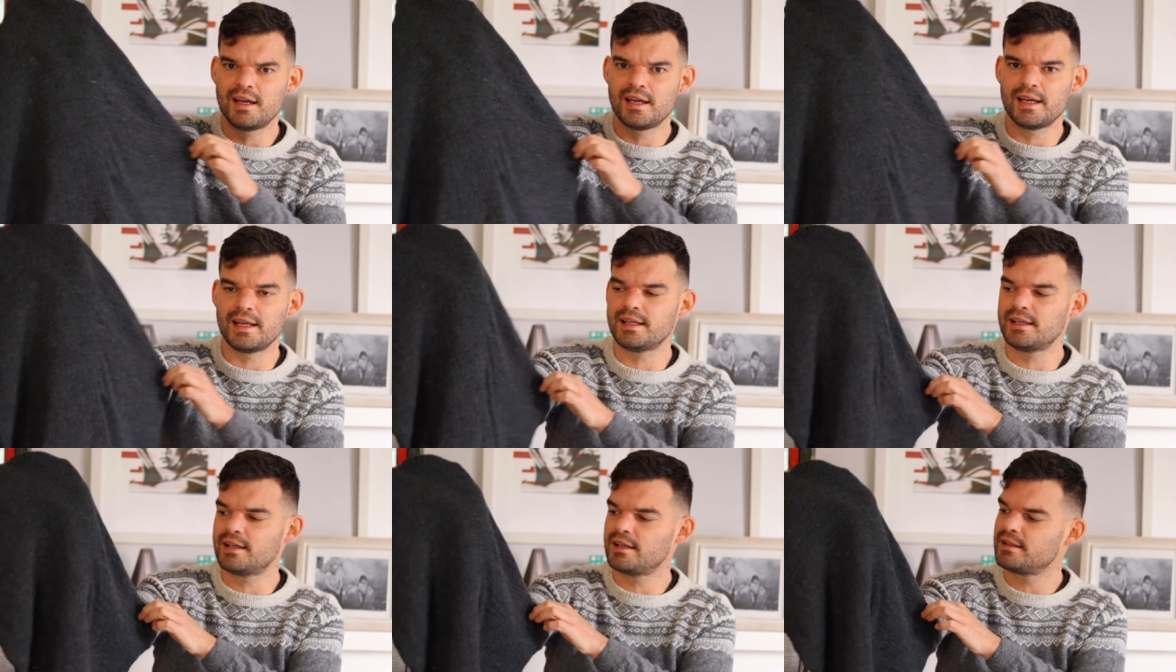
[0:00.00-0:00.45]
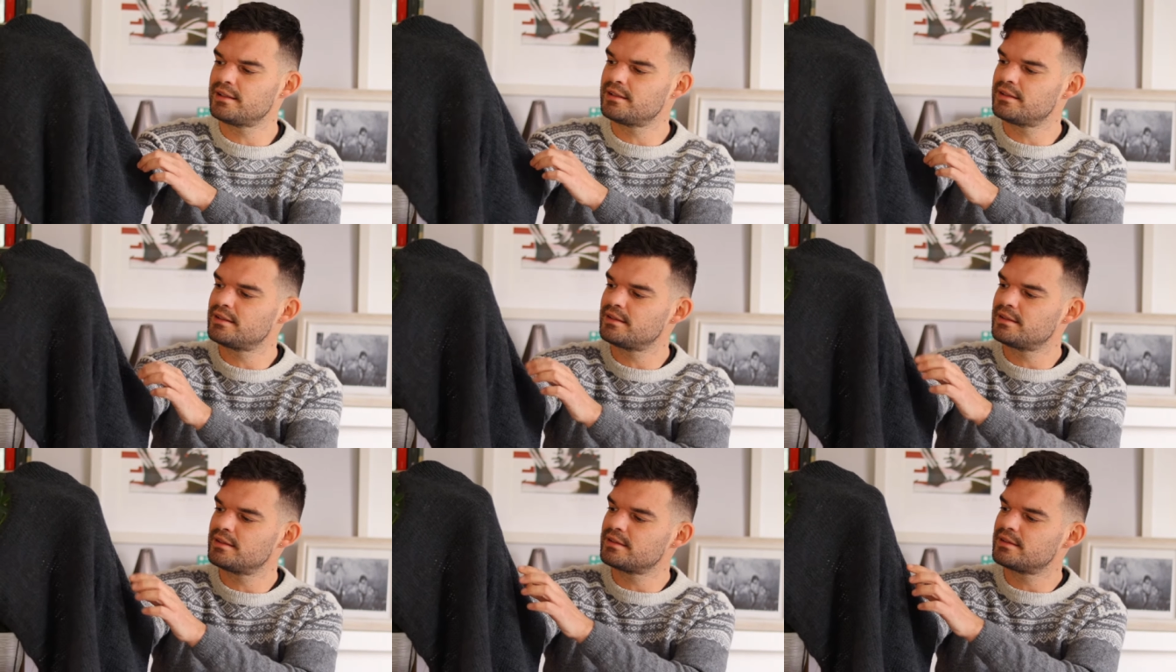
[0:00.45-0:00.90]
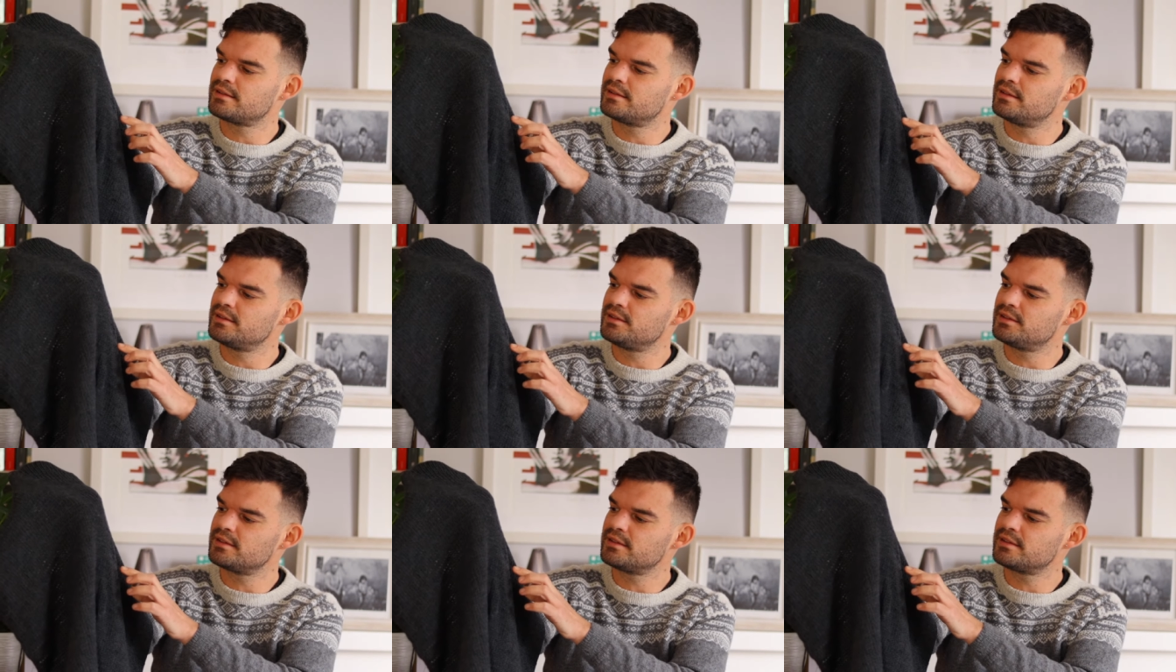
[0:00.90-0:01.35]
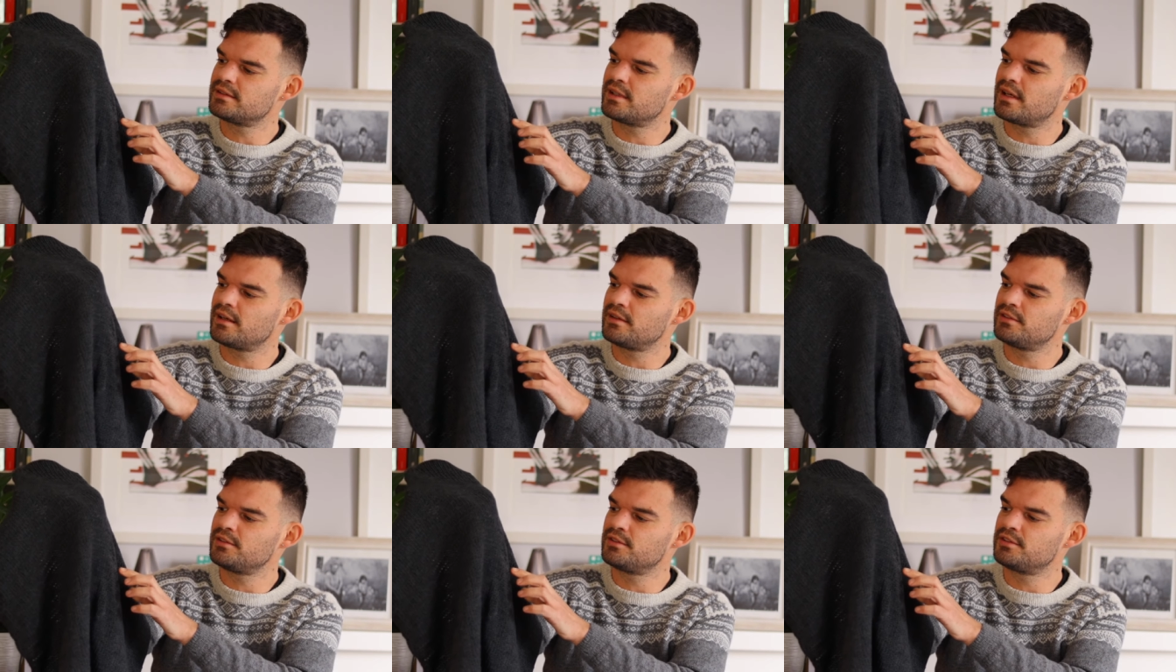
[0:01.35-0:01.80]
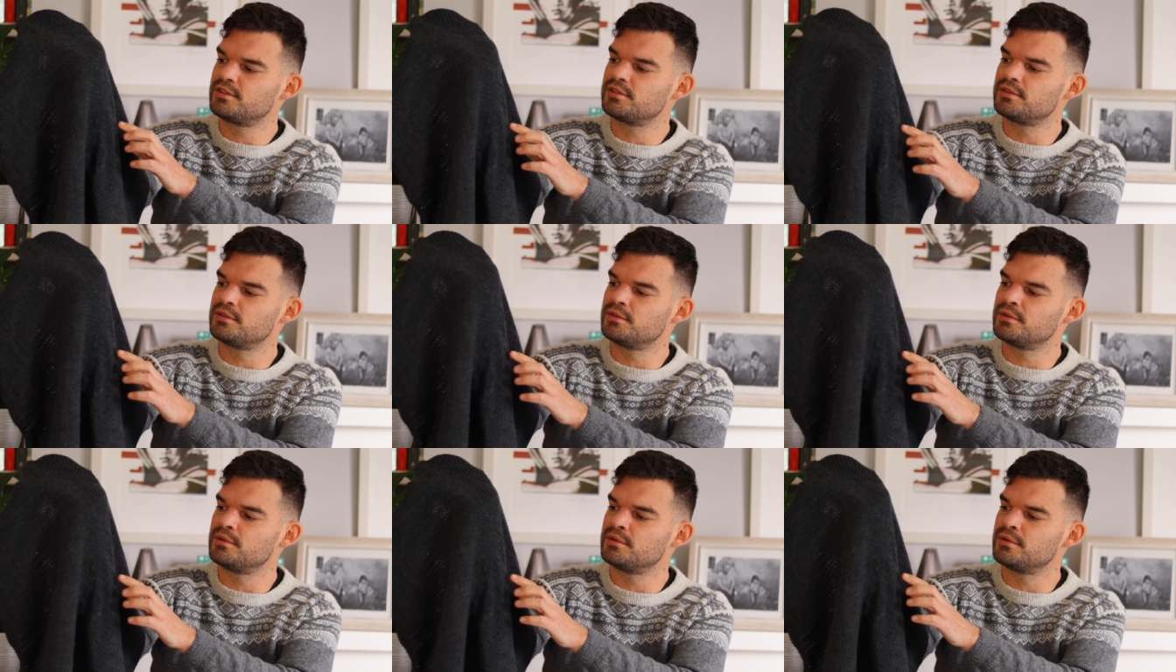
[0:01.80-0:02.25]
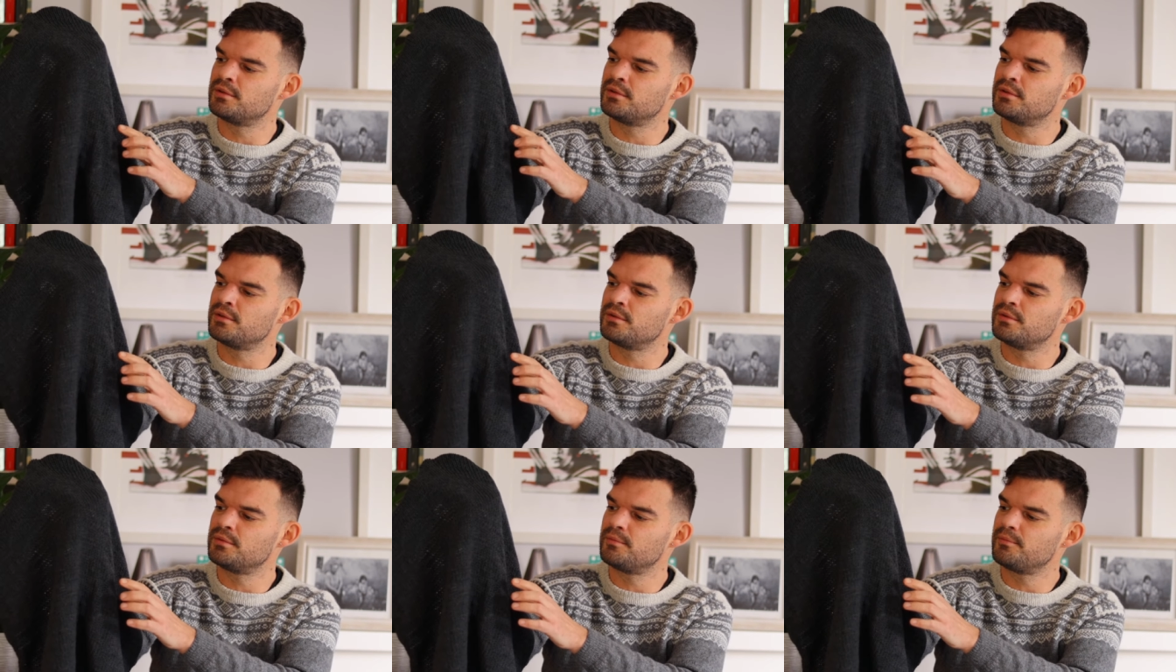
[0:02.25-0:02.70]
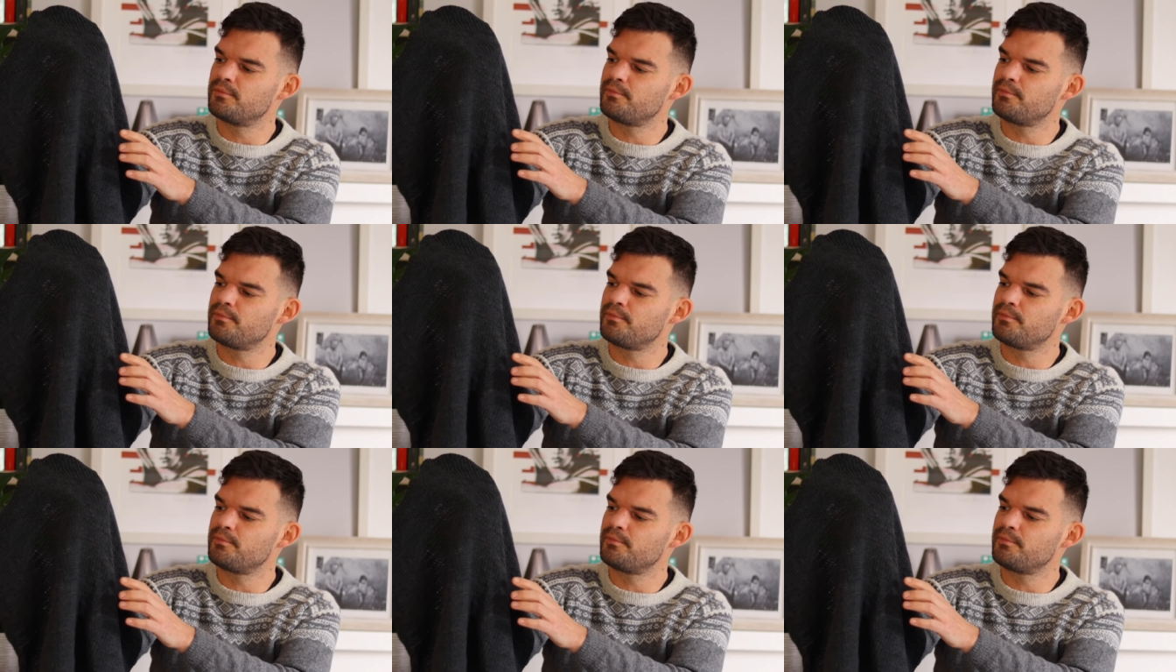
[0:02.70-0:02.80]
Uh, the stitches tend to